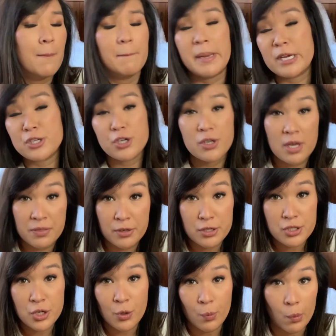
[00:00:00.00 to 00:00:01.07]
make sure that there's
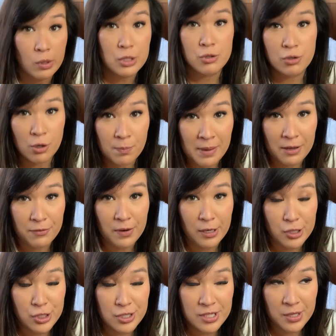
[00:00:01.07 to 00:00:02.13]
no wardrobe
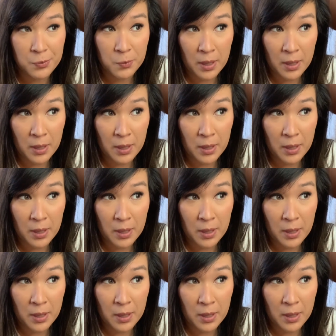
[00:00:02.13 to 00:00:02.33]
malfunctions and